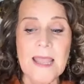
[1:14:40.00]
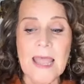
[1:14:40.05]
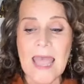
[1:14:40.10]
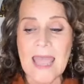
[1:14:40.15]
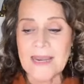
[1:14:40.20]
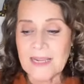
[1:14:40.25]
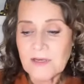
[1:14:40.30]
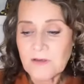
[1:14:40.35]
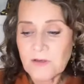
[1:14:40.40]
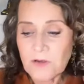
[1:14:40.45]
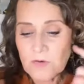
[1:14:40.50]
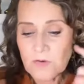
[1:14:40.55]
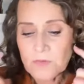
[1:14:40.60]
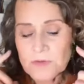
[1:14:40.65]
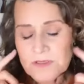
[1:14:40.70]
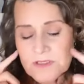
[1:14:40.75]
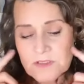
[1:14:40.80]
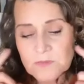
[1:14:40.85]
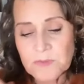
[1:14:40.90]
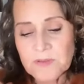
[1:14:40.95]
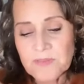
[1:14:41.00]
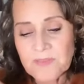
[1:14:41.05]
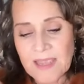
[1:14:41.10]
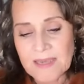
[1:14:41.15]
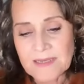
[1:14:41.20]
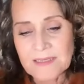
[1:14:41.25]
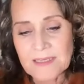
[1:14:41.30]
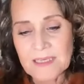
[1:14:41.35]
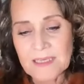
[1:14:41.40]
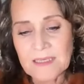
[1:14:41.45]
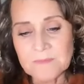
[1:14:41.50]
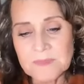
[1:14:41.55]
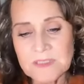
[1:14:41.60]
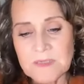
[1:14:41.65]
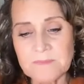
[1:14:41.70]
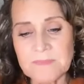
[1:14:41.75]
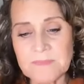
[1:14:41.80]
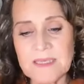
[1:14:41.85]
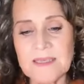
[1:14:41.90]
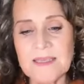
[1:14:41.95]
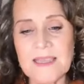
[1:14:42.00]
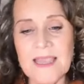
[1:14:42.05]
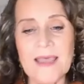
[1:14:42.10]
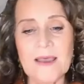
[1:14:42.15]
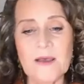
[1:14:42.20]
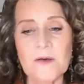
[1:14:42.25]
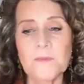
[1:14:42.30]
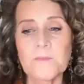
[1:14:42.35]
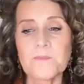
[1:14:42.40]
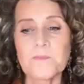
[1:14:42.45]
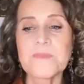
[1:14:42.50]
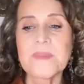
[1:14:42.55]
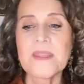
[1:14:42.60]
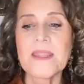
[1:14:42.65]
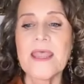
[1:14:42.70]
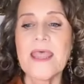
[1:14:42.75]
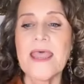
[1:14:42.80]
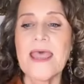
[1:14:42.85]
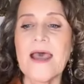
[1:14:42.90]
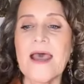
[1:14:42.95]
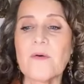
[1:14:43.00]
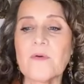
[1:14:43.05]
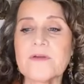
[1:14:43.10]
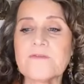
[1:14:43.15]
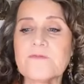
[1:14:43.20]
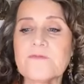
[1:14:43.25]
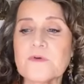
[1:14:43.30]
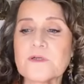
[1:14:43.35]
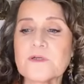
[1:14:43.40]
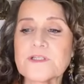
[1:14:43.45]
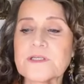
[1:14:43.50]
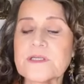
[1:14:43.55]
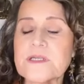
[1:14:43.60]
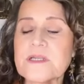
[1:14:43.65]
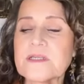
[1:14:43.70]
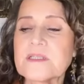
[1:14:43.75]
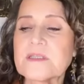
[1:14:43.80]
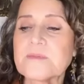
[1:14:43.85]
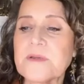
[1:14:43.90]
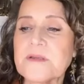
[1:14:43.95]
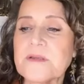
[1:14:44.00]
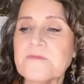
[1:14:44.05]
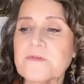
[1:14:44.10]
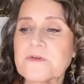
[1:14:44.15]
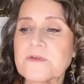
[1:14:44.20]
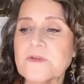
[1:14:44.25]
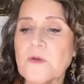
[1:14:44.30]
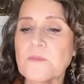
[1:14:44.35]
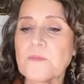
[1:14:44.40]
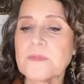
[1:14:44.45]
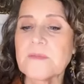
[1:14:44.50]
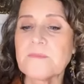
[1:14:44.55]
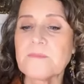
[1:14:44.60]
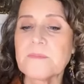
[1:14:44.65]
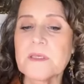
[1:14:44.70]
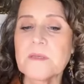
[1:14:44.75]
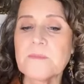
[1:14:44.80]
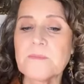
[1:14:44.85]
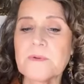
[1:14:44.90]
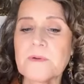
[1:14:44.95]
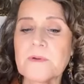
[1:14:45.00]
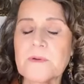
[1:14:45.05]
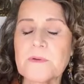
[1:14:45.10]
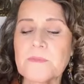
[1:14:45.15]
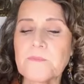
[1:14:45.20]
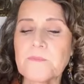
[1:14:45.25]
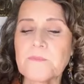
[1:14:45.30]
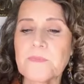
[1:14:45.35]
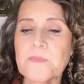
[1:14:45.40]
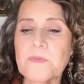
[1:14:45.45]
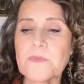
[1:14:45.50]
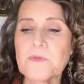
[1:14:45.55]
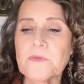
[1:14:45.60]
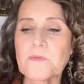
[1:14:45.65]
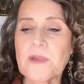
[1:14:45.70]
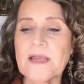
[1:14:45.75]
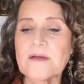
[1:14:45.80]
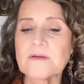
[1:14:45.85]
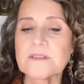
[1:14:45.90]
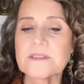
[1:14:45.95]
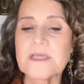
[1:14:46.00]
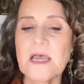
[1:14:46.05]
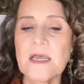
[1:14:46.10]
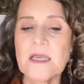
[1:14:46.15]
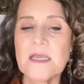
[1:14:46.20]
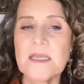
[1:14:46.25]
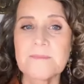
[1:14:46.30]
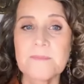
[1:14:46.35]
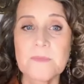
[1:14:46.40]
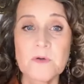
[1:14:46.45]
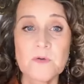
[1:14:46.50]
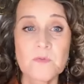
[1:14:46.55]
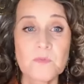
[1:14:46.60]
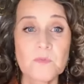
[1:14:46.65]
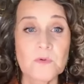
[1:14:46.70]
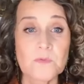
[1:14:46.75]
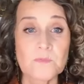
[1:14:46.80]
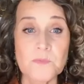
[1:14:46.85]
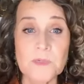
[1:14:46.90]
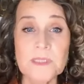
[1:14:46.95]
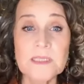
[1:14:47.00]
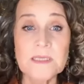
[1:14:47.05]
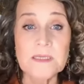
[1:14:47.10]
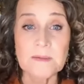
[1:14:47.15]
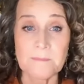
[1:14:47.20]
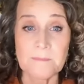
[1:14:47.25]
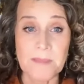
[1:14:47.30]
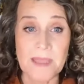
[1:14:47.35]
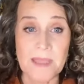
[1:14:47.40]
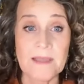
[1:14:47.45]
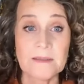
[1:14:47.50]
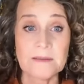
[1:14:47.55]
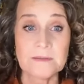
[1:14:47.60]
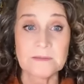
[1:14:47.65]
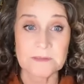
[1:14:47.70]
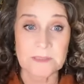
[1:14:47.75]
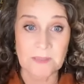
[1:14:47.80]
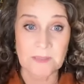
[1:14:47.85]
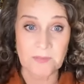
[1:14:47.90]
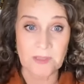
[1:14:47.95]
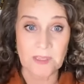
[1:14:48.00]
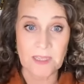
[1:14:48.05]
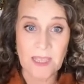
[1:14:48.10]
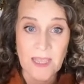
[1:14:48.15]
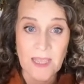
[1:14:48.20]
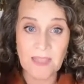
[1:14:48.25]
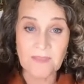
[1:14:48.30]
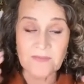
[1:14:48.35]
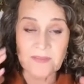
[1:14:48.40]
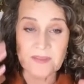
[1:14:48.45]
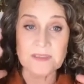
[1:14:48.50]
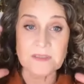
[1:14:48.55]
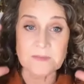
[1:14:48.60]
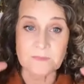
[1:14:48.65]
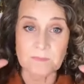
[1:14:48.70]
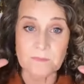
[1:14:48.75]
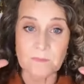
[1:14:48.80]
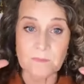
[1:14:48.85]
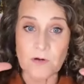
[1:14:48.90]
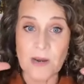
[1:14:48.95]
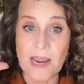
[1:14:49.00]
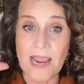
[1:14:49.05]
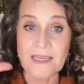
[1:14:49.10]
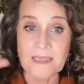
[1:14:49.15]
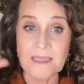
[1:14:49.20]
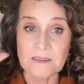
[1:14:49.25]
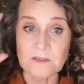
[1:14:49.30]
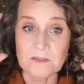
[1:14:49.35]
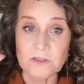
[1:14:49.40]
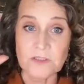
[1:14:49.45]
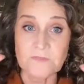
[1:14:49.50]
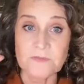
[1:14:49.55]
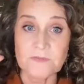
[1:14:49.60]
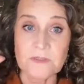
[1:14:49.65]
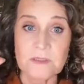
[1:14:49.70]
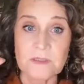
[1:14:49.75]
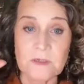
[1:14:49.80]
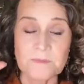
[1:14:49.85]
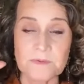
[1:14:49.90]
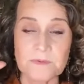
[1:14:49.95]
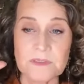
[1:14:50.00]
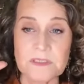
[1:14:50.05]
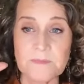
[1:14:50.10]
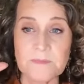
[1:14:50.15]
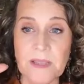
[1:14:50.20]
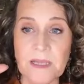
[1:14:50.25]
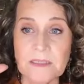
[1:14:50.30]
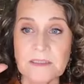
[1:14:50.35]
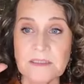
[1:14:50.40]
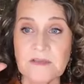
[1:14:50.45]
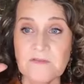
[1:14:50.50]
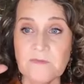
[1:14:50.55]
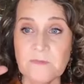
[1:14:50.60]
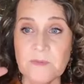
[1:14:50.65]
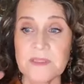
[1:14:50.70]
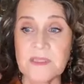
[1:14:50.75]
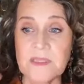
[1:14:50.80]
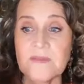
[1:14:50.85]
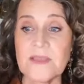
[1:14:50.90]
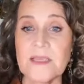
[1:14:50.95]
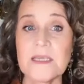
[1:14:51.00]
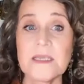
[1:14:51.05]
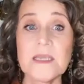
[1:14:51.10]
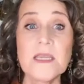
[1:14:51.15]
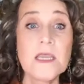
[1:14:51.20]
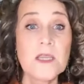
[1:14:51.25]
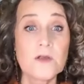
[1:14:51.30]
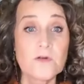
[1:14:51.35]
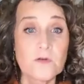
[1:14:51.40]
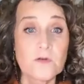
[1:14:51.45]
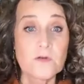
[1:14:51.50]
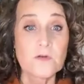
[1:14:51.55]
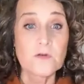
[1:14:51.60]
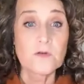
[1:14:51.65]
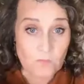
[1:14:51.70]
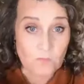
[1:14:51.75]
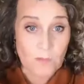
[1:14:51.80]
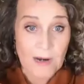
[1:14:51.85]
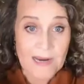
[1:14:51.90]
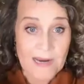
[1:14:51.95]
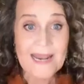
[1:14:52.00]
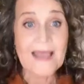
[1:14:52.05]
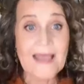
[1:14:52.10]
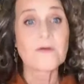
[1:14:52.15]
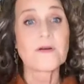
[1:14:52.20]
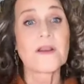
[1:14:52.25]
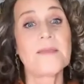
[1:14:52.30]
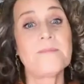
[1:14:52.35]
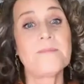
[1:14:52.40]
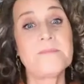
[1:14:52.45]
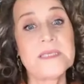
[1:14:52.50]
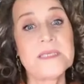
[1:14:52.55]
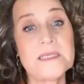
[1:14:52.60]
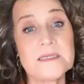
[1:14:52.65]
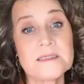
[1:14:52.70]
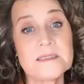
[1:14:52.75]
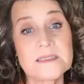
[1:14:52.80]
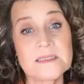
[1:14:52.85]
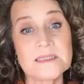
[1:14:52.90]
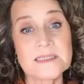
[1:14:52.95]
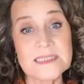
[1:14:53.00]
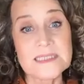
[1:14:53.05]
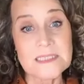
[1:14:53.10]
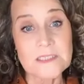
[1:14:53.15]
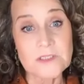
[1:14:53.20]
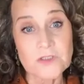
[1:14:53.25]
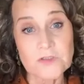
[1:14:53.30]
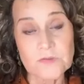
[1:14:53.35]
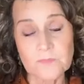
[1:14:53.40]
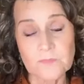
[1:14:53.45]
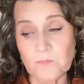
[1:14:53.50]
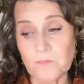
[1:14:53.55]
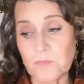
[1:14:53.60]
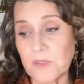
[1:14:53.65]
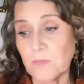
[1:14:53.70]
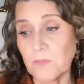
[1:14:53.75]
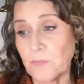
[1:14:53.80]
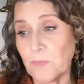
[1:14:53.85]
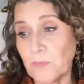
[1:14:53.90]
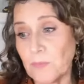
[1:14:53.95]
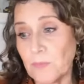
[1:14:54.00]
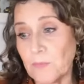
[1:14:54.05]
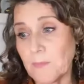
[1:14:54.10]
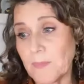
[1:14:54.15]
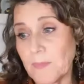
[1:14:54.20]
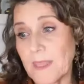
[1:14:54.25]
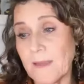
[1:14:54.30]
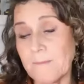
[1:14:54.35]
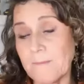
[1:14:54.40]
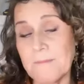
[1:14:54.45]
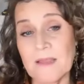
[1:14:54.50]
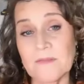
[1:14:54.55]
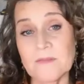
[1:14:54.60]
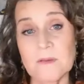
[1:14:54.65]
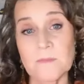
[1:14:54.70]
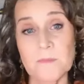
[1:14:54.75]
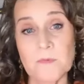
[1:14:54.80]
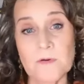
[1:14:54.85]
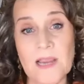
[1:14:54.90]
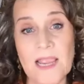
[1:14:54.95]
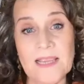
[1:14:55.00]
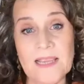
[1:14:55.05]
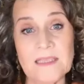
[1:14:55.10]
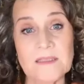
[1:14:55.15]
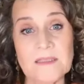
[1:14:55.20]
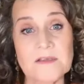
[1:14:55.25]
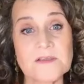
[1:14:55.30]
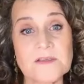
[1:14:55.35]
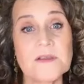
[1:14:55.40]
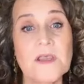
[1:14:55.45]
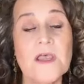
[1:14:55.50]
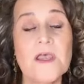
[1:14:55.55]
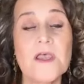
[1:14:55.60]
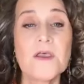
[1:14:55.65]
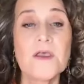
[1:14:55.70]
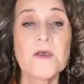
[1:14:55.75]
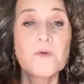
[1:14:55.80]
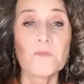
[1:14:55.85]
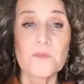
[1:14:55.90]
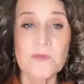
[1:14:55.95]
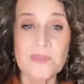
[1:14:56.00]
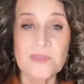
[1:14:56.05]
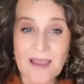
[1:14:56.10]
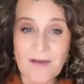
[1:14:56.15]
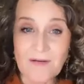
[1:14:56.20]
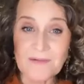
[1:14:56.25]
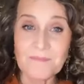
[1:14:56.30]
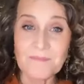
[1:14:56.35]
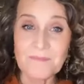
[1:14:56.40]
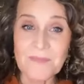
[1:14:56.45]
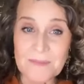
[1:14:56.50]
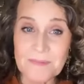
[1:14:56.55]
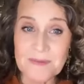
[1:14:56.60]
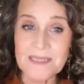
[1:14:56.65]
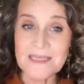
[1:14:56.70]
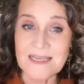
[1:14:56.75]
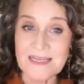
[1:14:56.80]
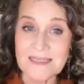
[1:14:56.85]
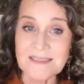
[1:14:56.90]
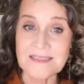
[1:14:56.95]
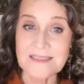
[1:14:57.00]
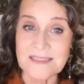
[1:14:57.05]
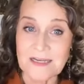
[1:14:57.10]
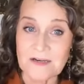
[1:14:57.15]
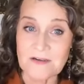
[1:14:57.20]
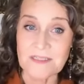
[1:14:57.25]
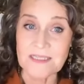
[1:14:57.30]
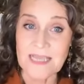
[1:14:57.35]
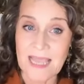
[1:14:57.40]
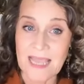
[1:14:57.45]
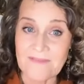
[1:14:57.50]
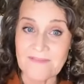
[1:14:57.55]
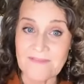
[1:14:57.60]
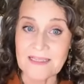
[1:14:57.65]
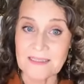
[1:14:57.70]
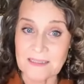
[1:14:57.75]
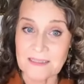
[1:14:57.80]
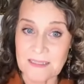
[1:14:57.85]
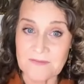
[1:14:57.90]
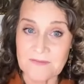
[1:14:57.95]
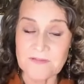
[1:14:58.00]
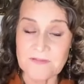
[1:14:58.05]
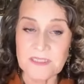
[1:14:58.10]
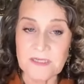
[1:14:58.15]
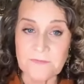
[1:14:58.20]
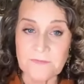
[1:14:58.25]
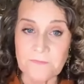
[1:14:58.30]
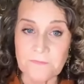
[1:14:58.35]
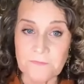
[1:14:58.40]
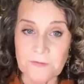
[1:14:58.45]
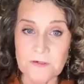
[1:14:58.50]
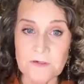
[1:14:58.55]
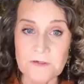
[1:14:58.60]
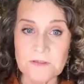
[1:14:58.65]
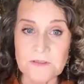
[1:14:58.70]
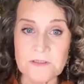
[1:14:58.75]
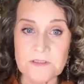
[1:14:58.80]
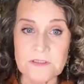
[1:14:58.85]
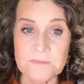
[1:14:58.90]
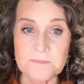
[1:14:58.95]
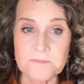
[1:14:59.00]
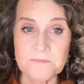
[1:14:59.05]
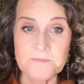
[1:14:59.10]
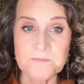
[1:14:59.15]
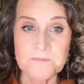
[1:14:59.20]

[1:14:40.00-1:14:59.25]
And I noticed when that came to me, how unfortunate it's been for so many people throughout time who were really compelled, and they had this miraculous shift in their perspective, but then they go right out and begin to teach people about the miraculous without maybe necessarily having lived it first.